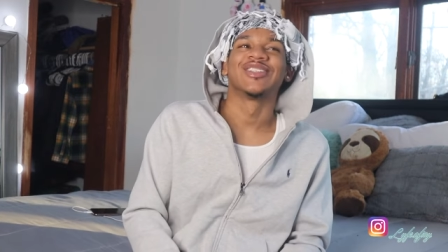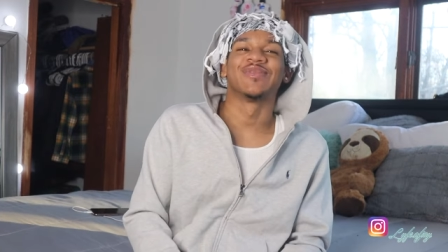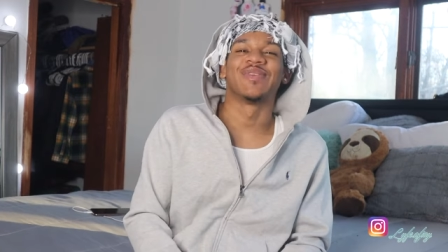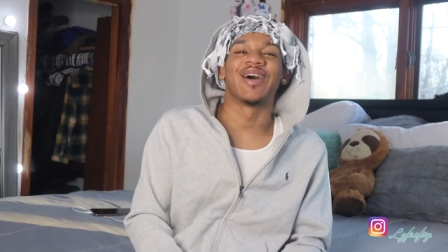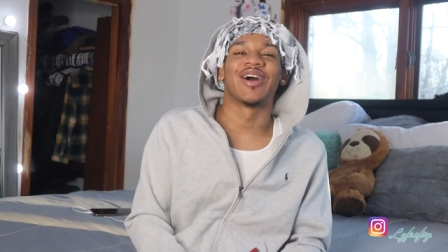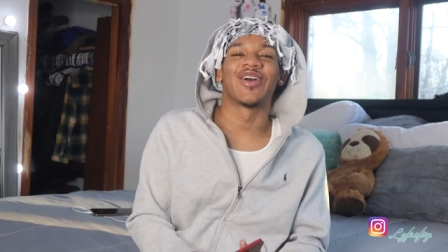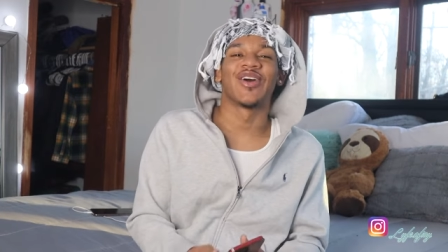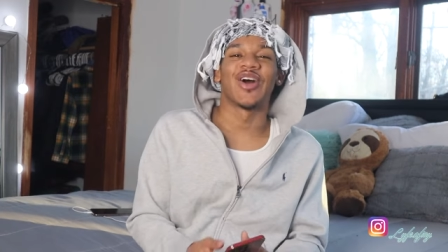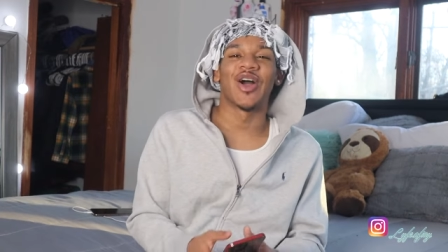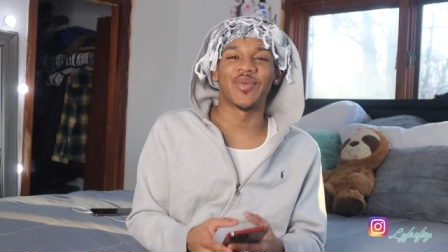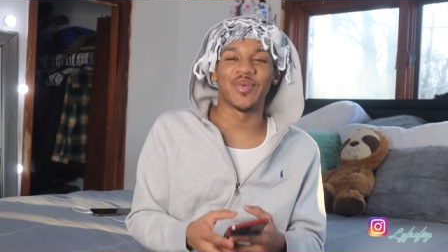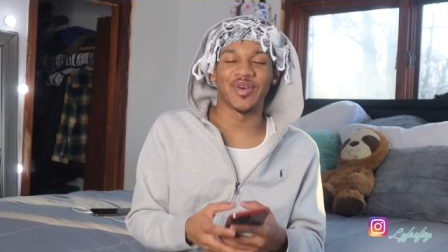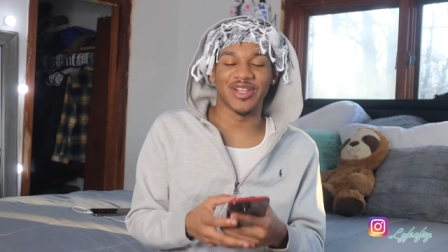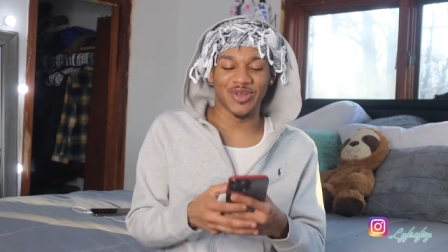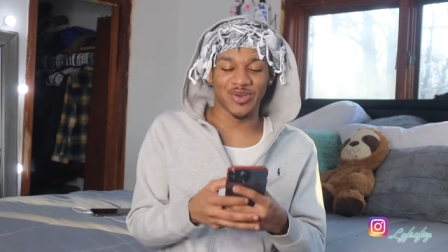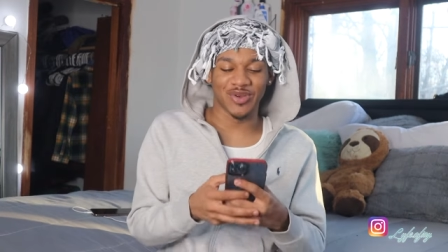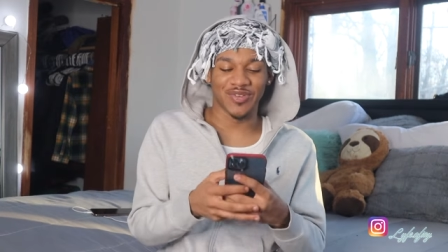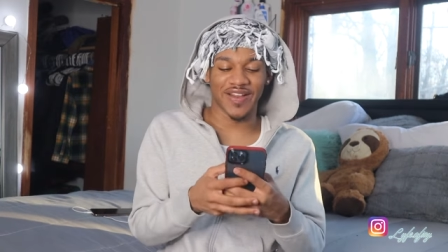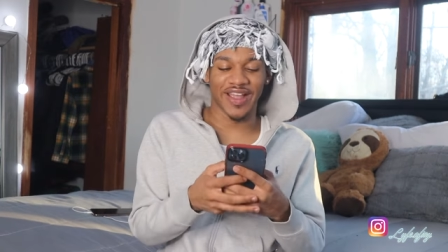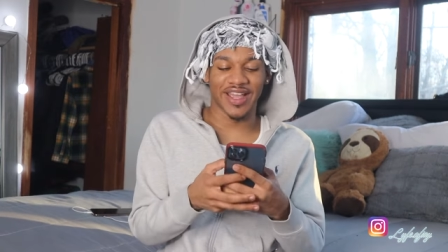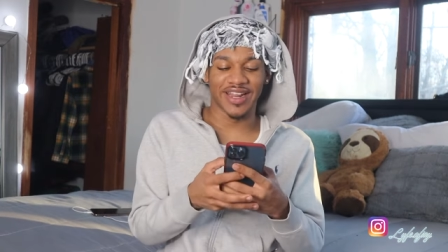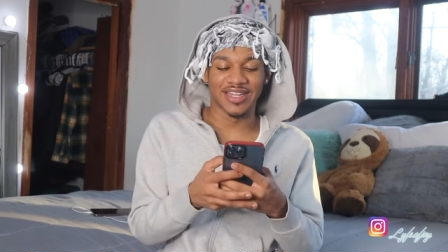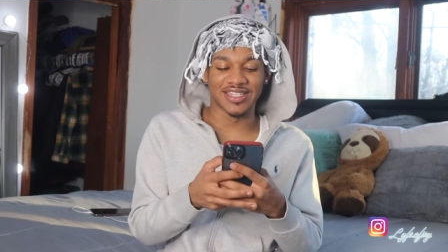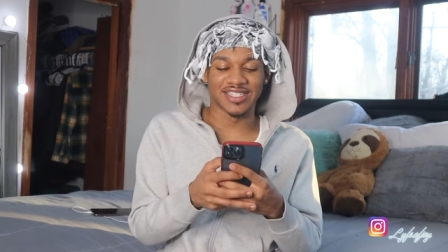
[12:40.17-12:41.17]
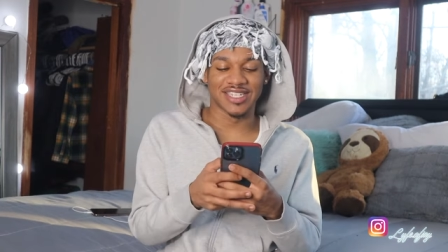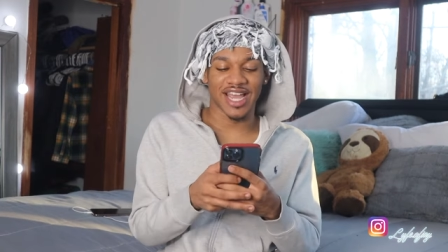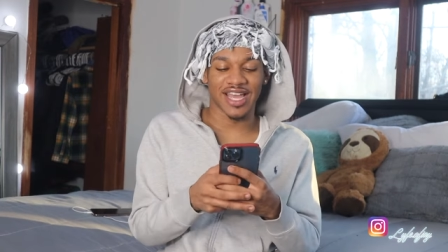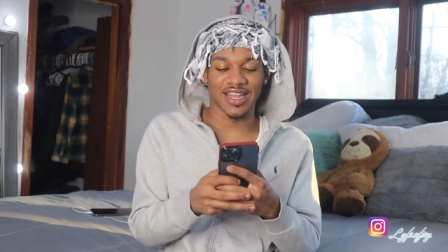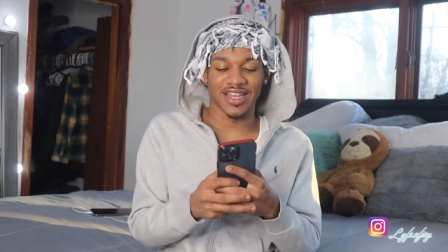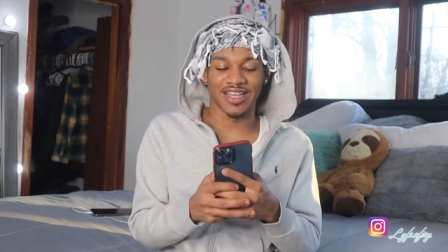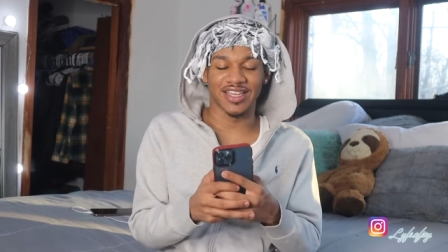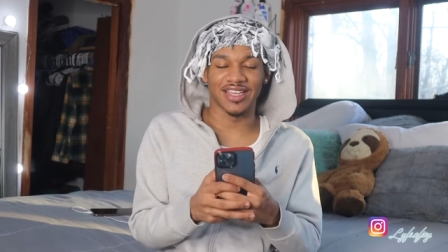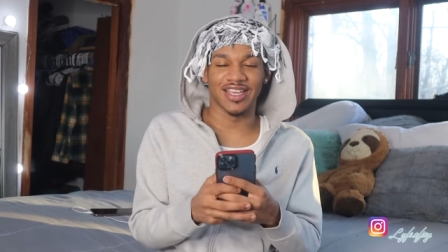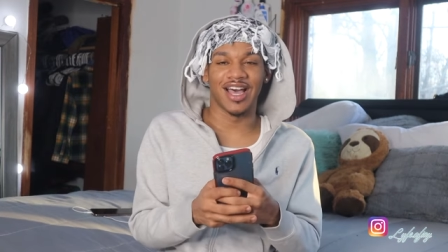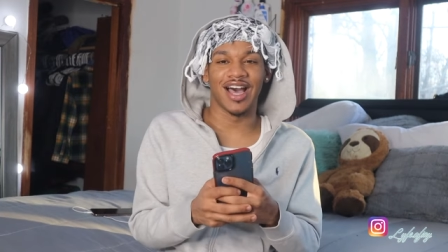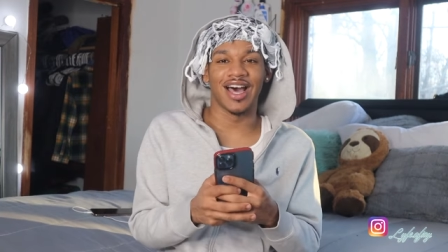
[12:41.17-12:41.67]
so my brother would write in the chat
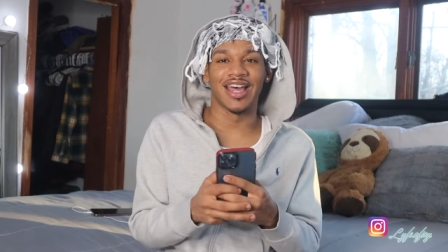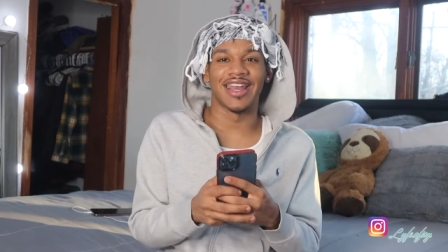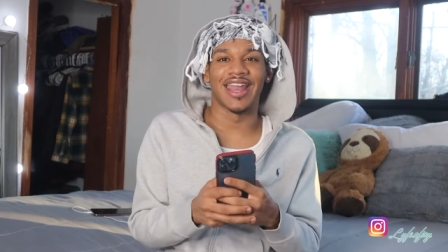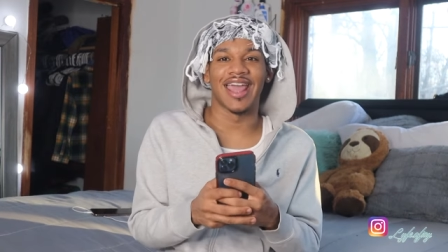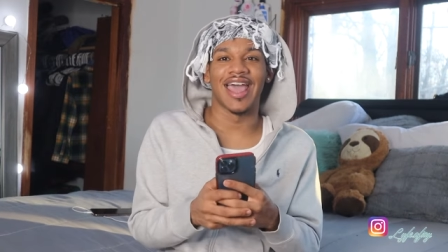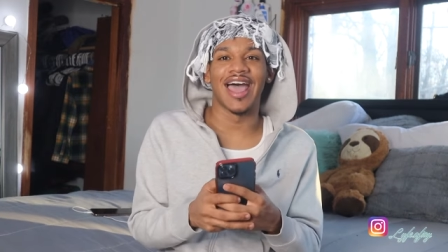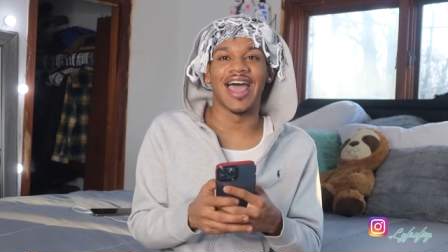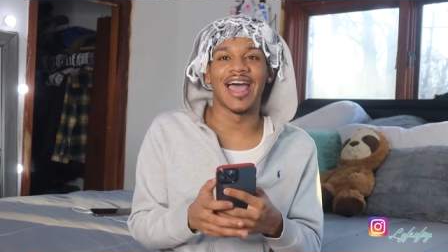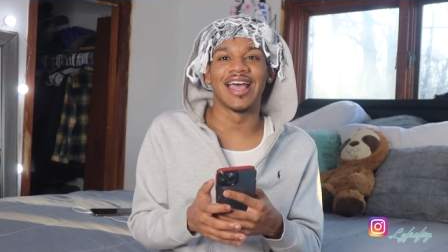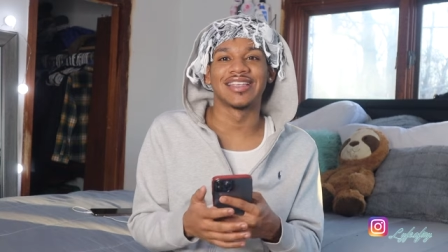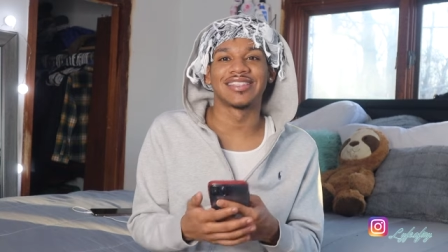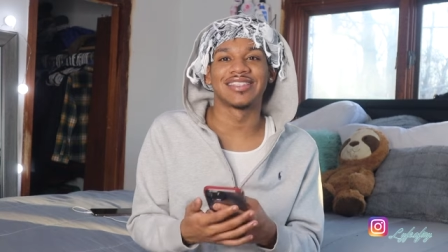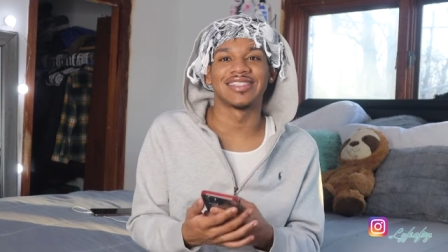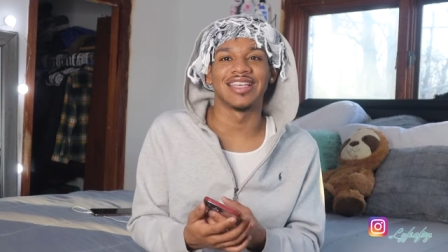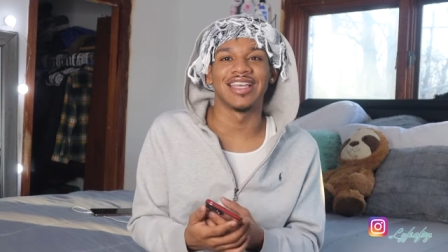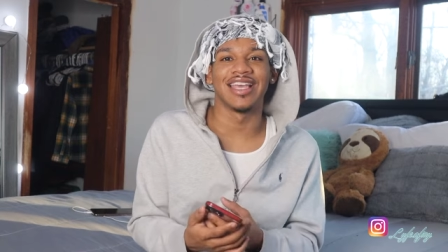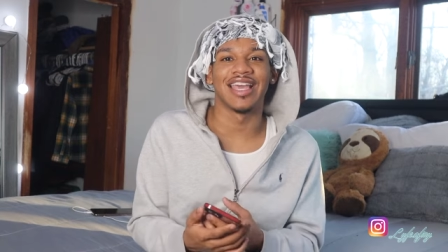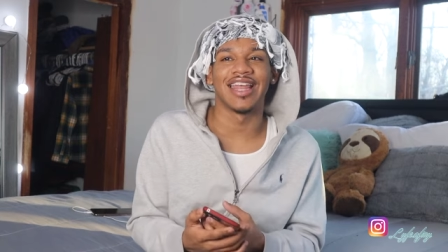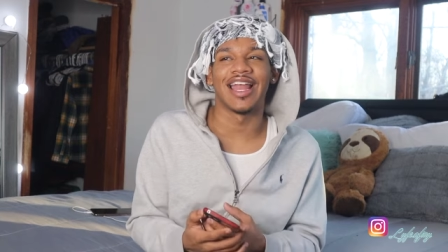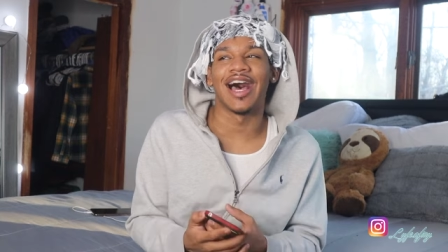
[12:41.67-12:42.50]
like y'all nasty,